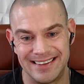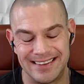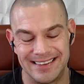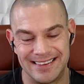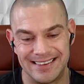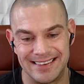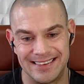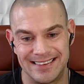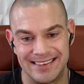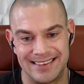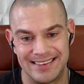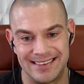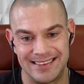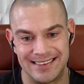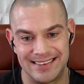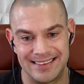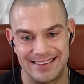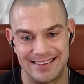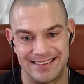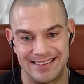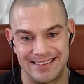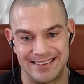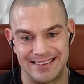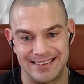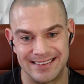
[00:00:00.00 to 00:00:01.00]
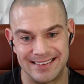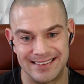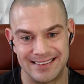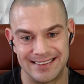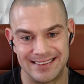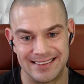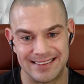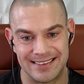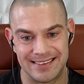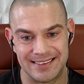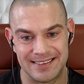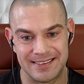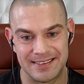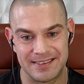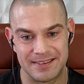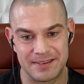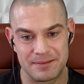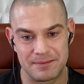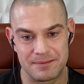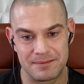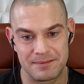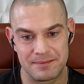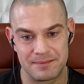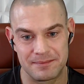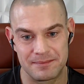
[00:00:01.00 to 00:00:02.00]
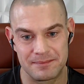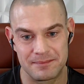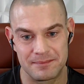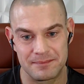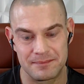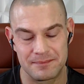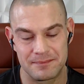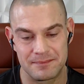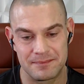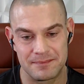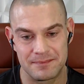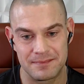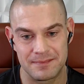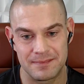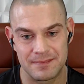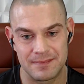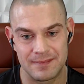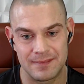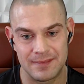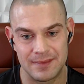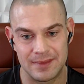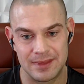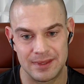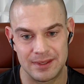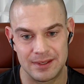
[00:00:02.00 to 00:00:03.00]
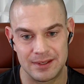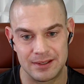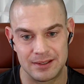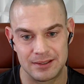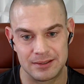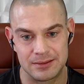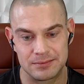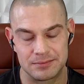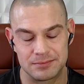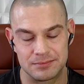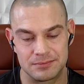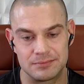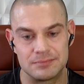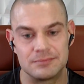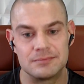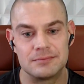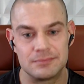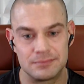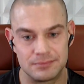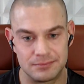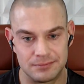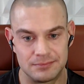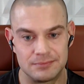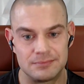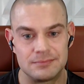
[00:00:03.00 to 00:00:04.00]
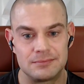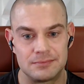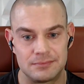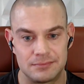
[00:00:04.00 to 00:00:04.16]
(silent)